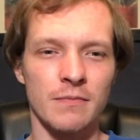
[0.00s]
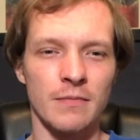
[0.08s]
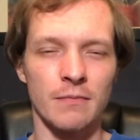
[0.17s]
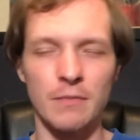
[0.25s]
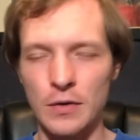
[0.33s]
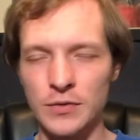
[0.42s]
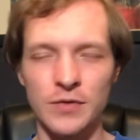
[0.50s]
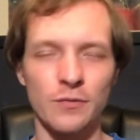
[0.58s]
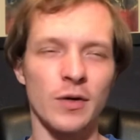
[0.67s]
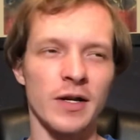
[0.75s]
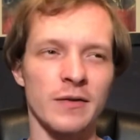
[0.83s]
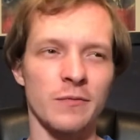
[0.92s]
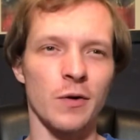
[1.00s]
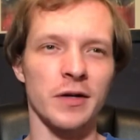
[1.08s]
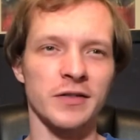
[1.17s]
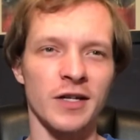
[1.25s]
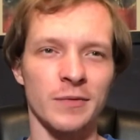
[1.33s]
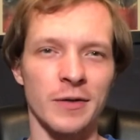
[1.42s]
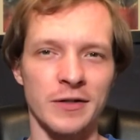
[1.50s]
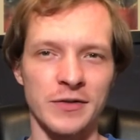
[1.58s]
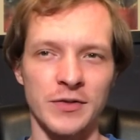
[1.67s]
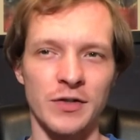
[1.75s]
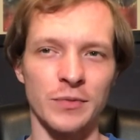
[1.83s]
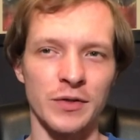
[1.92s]
most of what I want to talk about
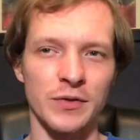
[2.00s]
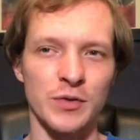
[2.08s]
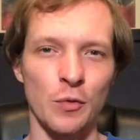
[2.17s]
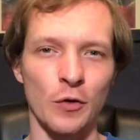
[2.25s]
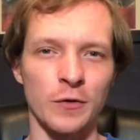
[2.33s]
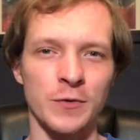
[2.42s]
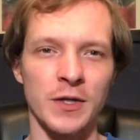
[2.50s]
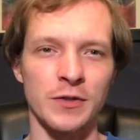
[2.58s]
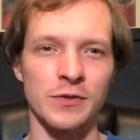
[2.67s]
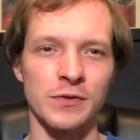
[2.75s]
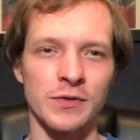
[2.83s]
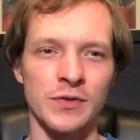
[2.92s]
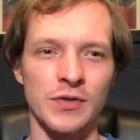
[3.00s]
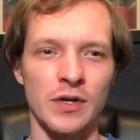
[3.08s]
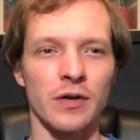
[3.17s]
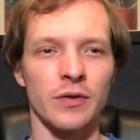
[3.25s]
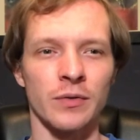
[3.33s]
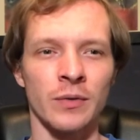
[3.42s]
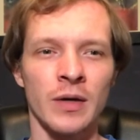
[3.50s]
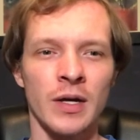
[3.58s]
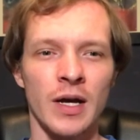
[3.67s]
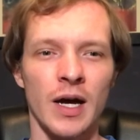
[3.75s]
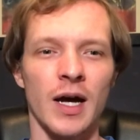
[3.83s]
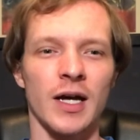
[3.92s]
is going to be in the spoiler section. So
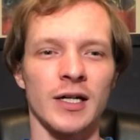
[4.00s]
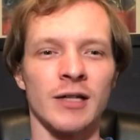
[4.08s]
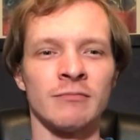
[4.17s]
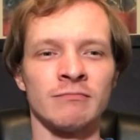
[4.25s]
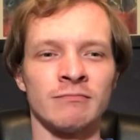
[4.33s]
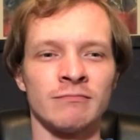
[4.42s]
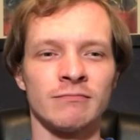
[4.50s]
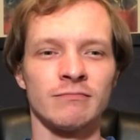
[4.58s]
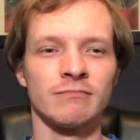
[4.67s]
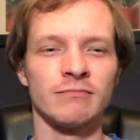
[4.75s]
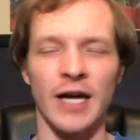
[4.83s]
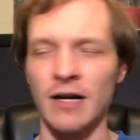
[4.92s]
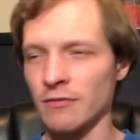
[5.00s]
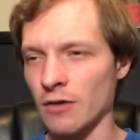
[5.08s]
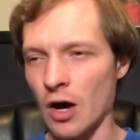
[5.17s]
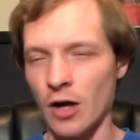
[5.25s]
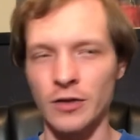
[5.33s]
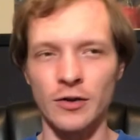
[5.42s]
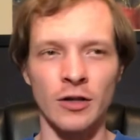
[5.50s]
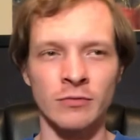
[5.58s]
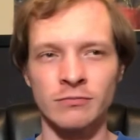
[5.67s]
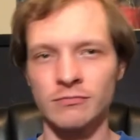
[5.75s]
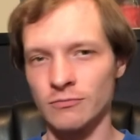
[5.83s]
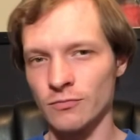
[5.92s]
yeah, all in
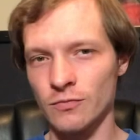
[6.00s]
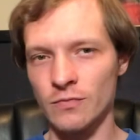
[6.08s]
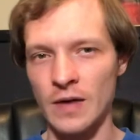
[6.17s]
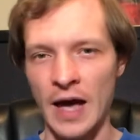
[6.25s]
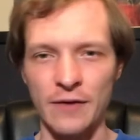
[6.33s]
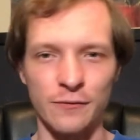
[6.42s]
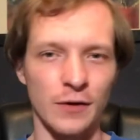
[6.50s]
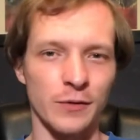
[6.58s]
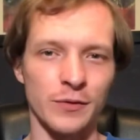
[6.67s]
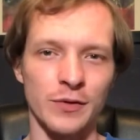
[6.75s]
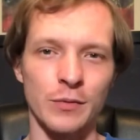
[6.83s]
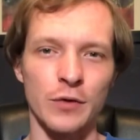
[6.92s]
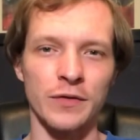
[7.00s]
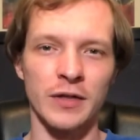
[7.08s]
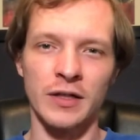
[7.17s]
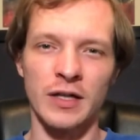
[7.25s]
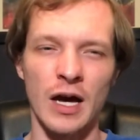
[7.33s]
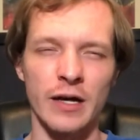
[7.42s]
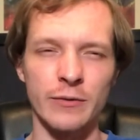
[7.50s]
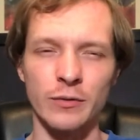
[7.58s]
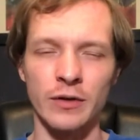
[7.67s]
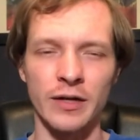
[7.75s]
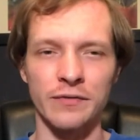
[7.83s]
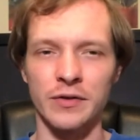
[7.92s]
all, had fun with the movie. I
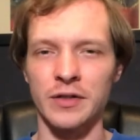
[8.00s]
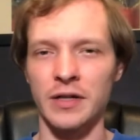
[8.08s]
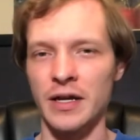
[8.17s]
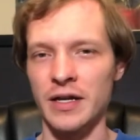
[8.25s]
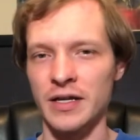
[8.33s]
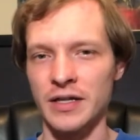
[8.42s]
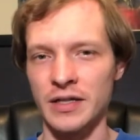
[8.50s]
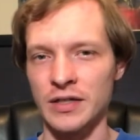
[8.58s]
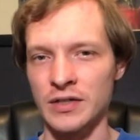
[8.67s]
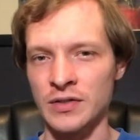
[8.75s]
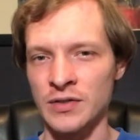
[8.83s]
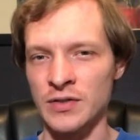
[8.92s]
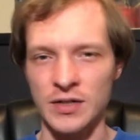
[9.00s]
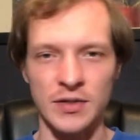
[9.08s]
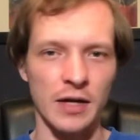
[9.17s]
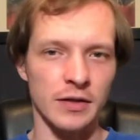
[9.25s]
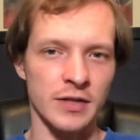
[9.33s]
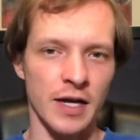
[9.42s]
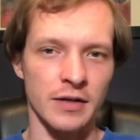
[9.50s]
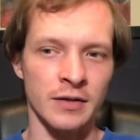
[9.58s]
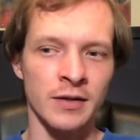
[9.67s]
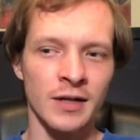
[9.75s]
will give it a 6 out of 10.